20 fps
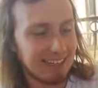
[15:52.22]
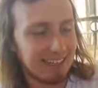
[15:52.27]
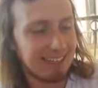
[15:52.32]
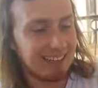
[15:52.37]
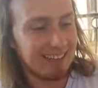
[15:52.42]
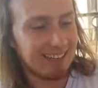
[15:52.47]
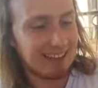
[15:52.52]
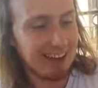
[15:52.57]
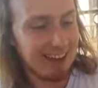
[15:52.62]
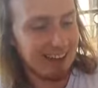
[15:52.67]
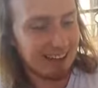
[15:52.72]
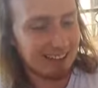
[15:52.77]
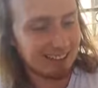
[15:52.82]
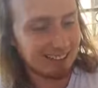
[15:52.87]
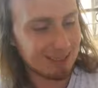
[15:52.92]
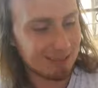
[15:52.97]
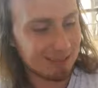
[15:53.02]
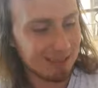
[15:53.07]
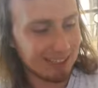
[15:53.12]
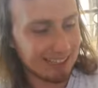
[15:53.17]
Nell,
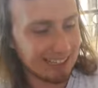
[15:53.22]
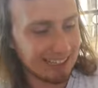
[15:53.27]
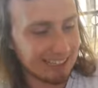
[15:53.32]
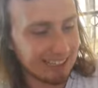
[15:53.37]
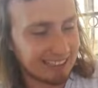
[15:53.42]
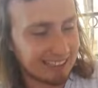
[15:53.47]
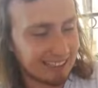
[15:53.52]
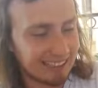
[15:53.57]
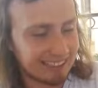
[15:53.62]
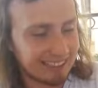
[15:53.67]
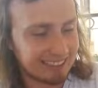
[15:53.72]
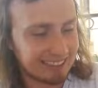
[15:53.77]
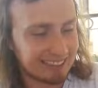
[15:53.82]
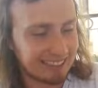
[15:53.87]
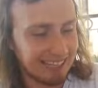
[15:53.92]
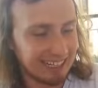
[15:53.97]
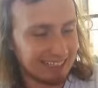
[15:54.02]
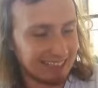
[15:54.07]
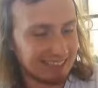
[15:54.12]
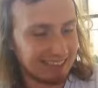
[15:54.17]
Dominique,
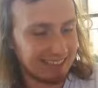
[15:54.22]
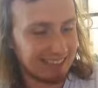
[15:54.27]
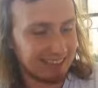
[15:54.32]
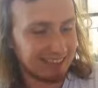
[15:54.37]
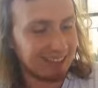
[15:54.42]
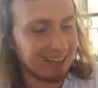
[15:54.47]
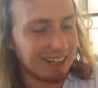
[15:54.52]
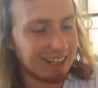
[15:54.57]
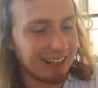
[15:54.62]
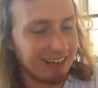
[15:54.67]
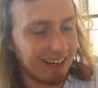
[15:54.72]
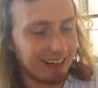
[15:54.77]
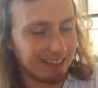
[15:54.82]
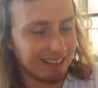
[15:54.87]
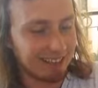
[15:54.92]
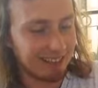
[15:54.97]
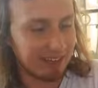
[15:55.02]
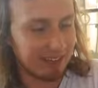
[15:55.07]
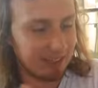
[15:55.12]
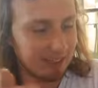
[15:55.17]
Jason,
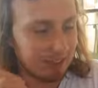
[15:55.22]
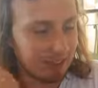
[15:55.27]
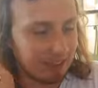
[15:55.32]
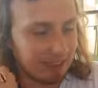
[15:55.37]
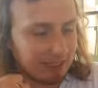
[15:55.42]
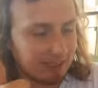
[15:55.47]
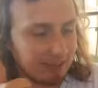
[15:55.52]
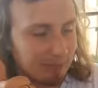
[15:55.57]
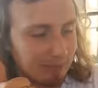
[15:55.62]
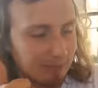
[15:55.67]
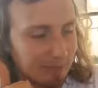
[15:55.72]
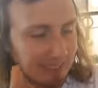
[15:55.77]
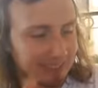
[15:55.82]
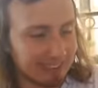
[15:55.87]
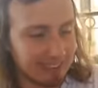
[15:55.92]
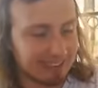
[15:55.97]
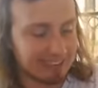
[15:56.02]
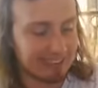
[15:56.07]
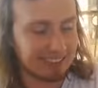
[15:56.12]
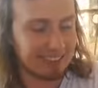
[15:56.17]
Ricardo, everyone,
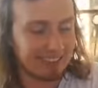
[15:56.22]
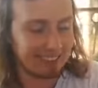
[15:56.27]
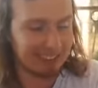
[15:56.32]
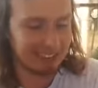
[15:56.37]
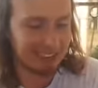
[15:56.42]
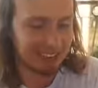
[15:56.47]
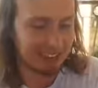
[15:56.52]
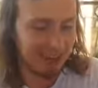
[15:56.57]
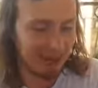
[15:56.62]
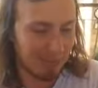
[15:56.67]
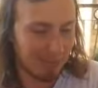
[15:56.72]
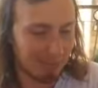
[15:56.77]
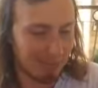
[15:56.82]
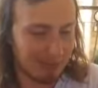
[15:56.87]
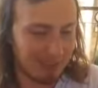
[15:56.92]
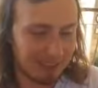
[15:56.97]
Peter sending sharp.